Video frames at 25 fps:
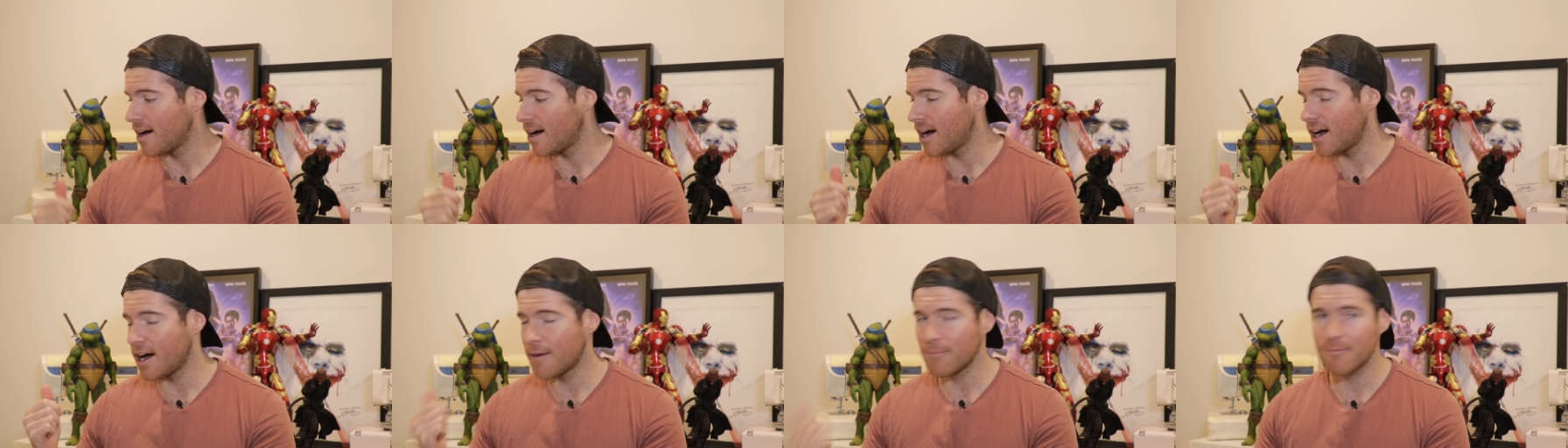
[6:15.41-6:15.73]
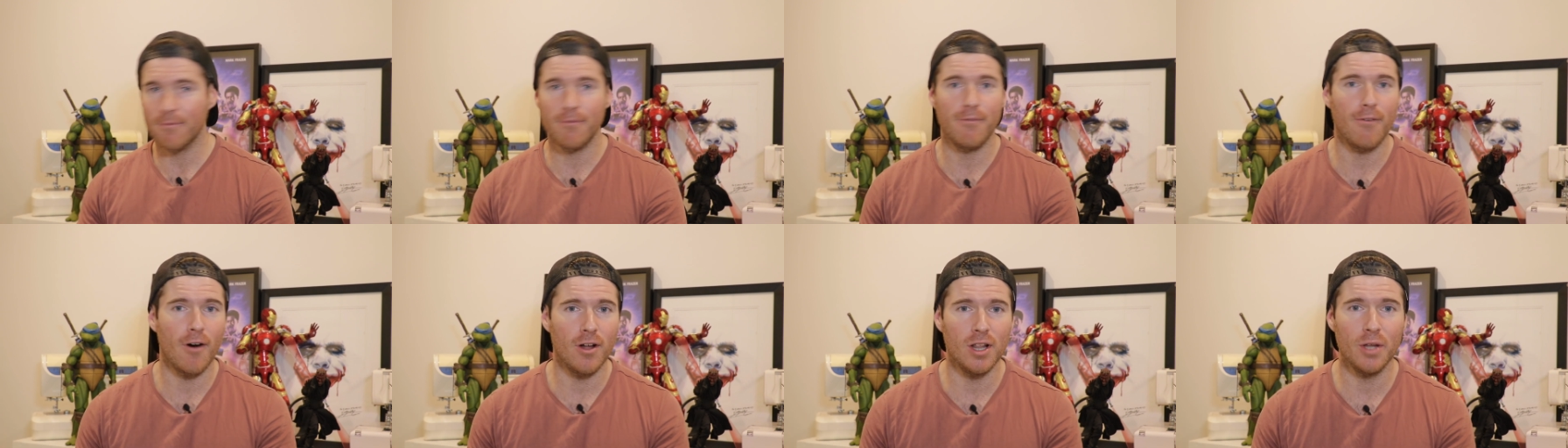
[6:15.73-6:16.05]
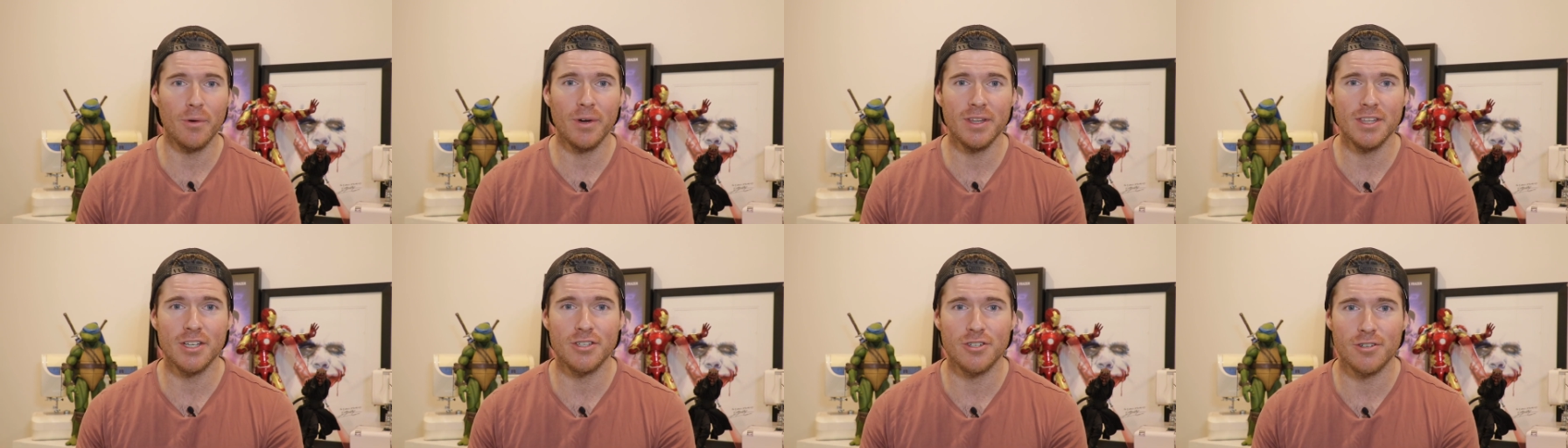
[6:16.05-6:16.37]
I'm
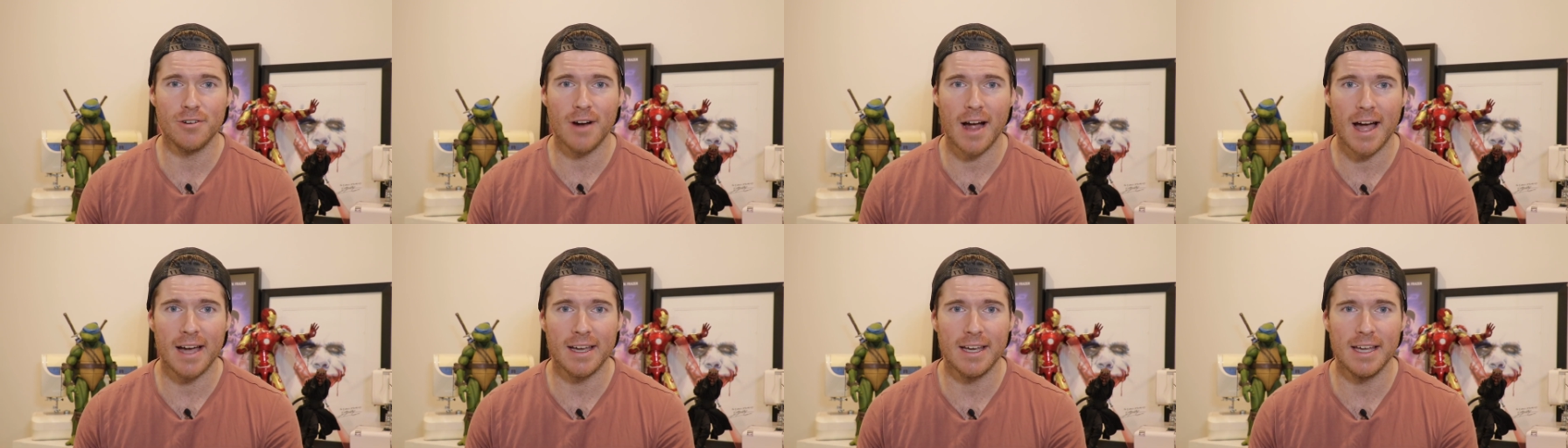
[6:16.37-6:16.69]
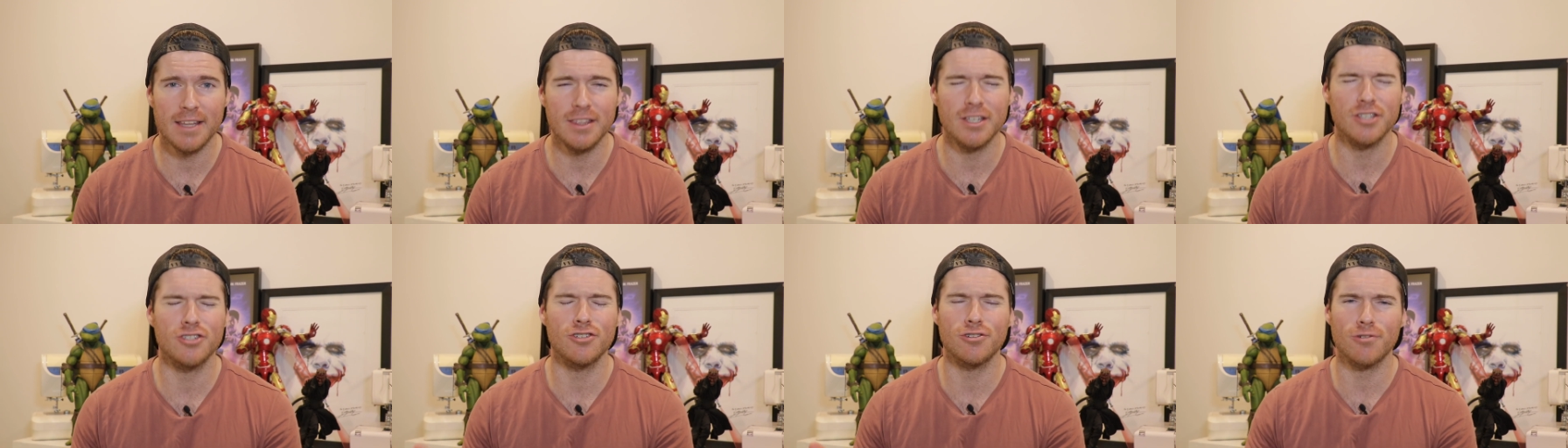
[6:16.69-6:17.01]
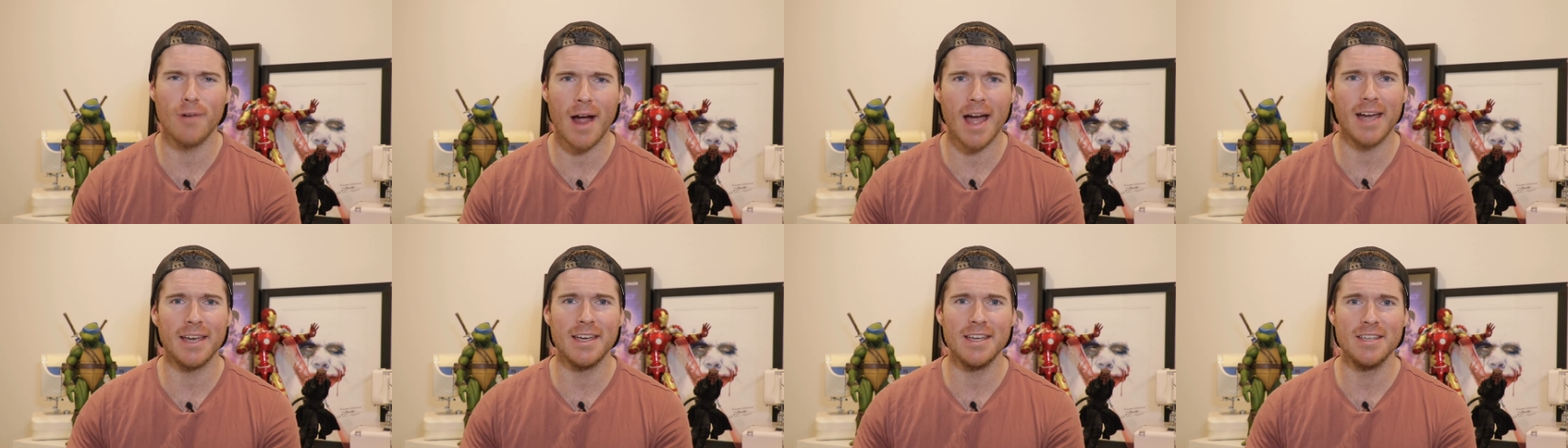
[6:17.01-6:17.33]
following the tracking. The
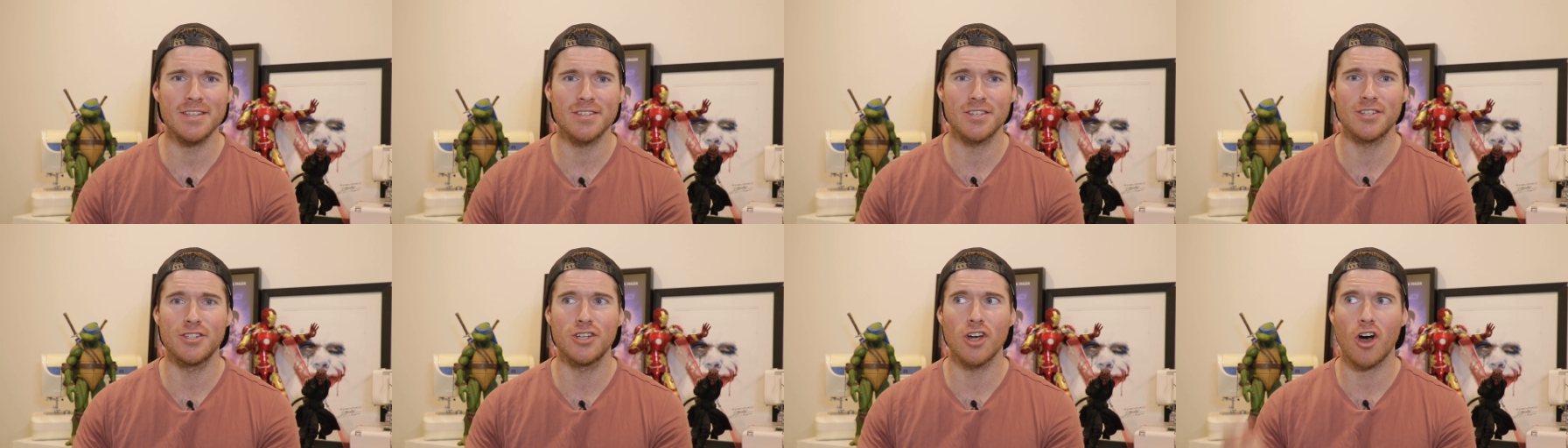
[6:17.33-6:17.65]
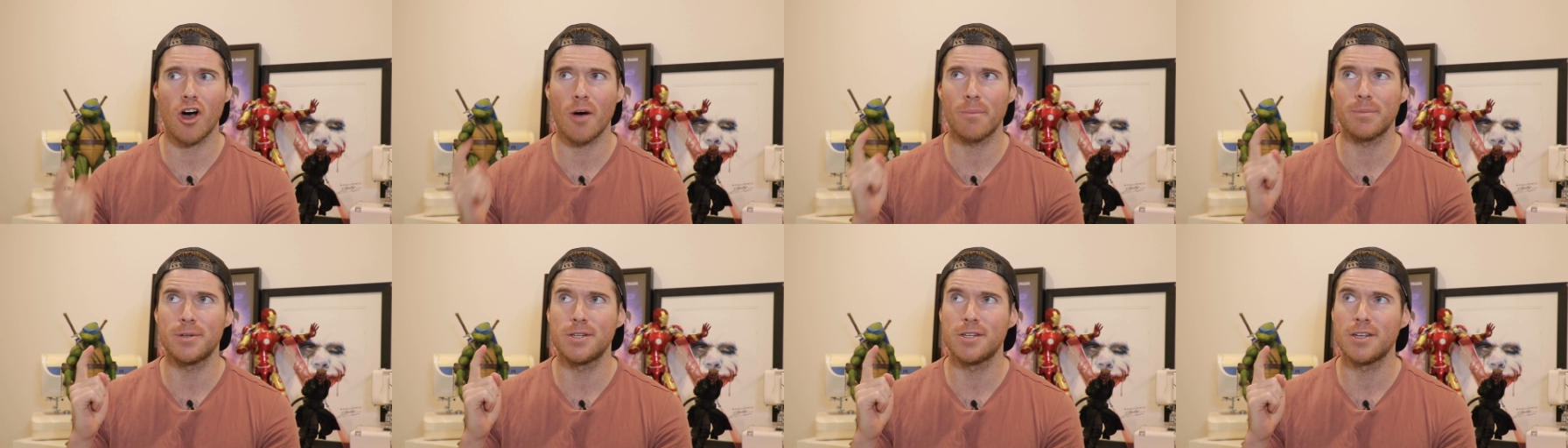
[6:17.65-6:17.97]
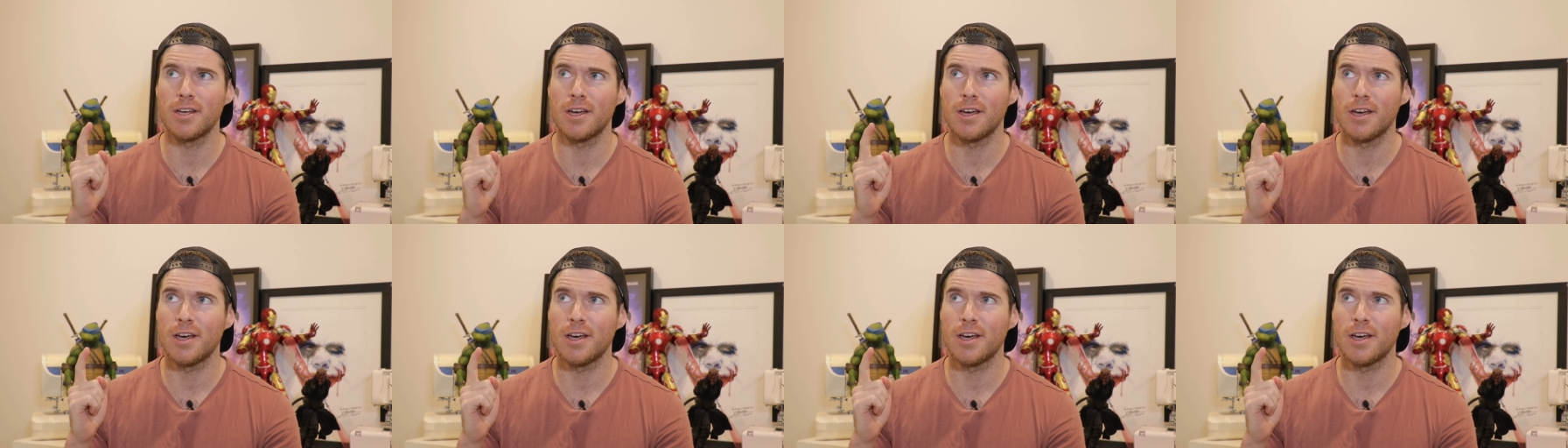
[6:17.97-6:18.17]
tracking stopped